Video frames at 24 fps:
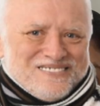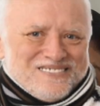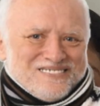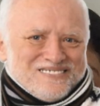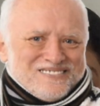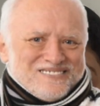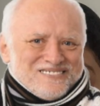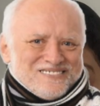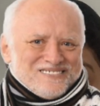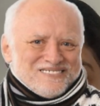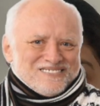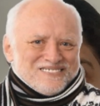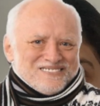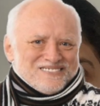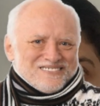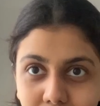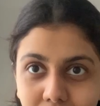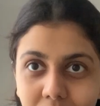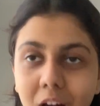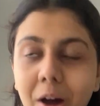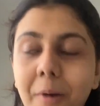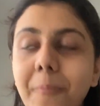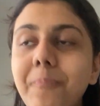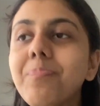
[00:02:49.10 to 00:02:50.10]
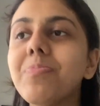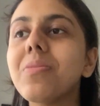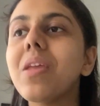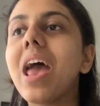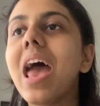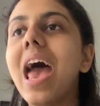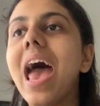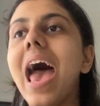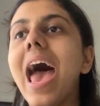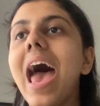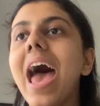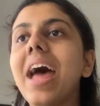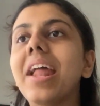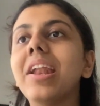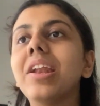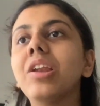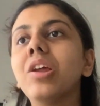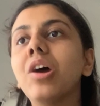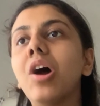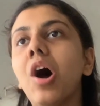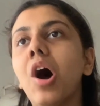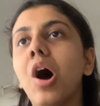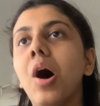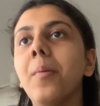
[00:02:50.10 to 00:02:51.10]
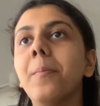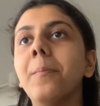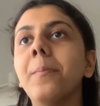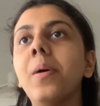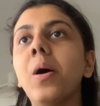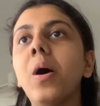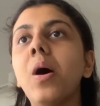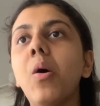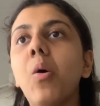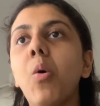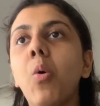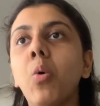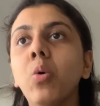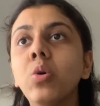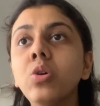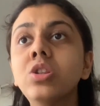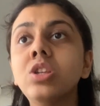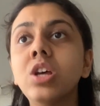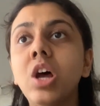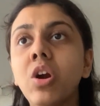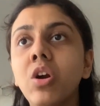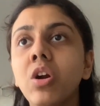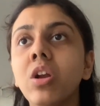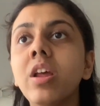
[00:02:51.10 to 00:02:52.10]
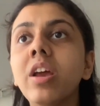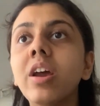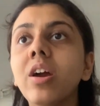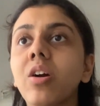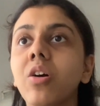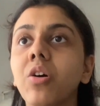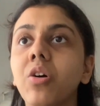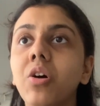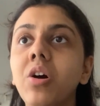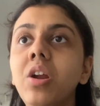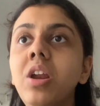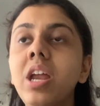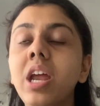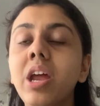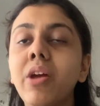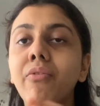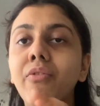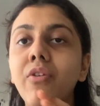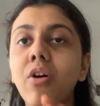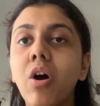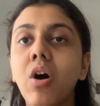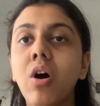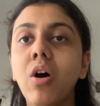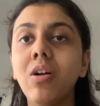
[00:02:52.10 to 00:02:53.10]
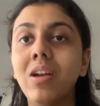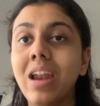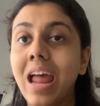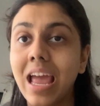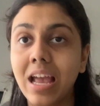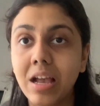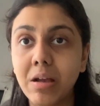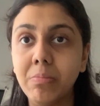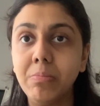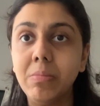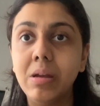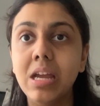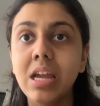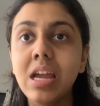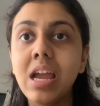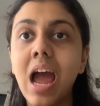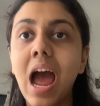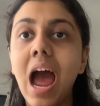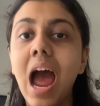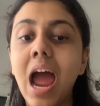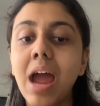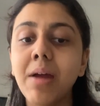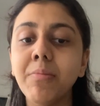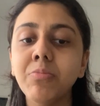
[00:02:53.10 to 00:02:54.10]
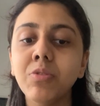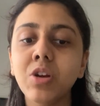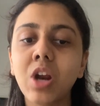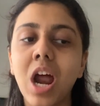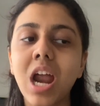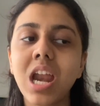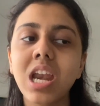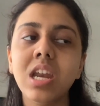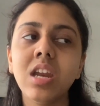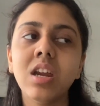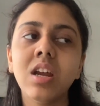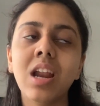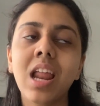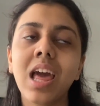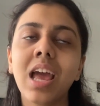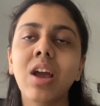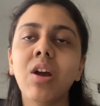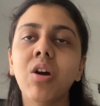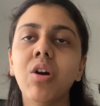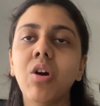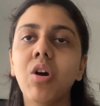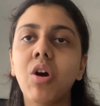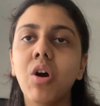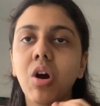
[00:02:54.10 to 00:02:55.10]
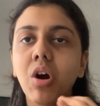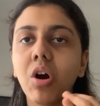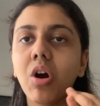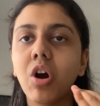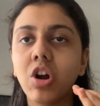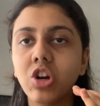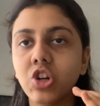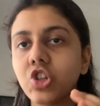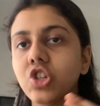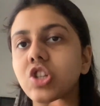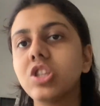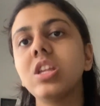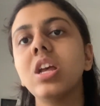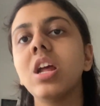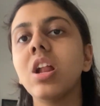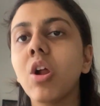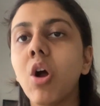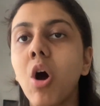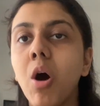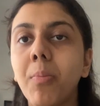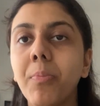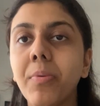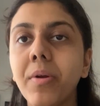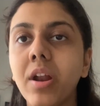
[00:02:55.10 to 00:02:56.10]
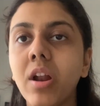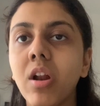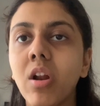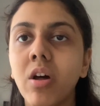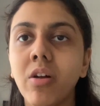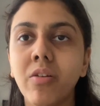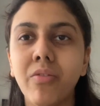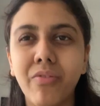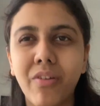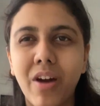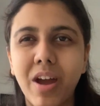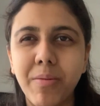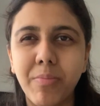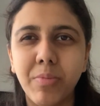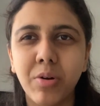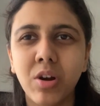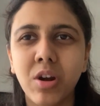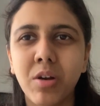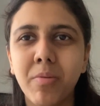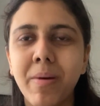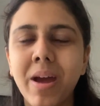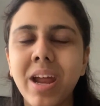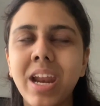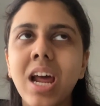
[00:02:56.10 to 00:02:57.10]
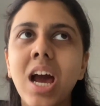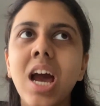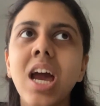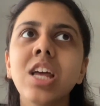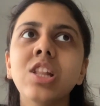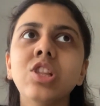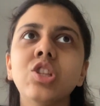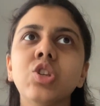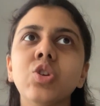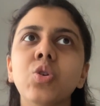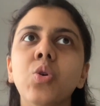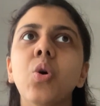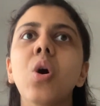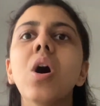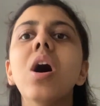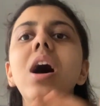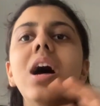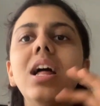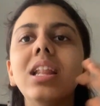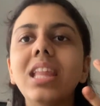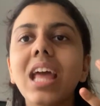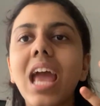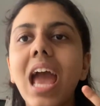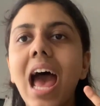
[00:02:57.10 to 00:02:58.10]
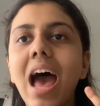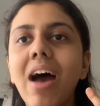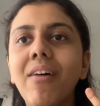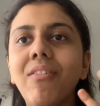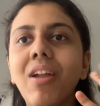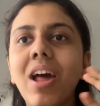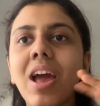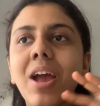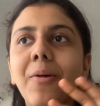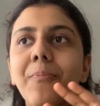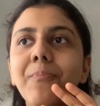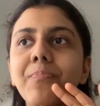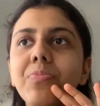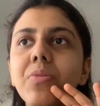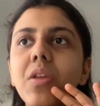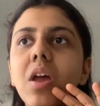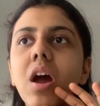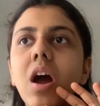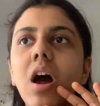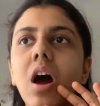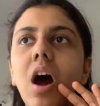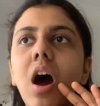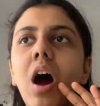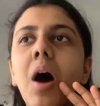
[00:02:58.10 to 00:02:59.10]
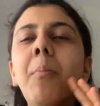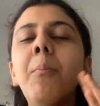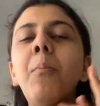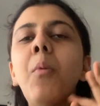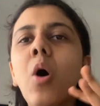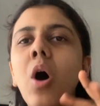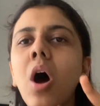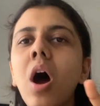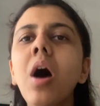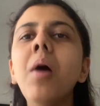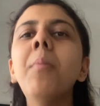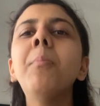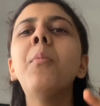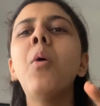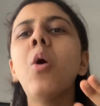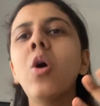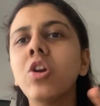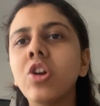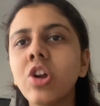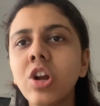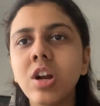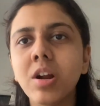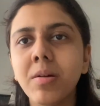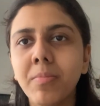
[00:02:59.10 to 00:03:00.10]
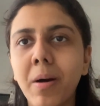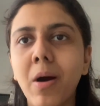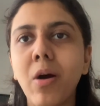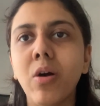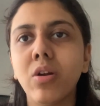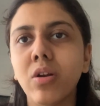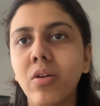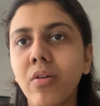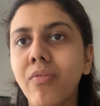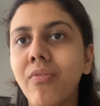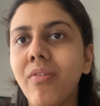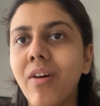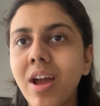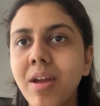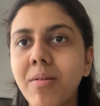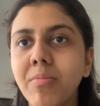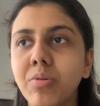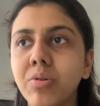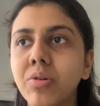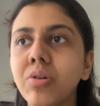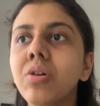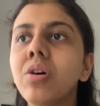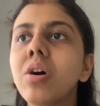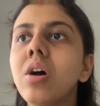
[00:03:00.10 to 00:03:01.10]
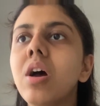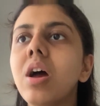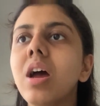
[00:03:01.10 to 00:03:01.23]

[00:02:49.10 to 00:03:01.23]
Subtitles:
and you have oat flour. And oats are really good if you're like me. I'm trying to like consciously incorporate a lot of fiber into my diet, so they have like a moderate amount of fiber.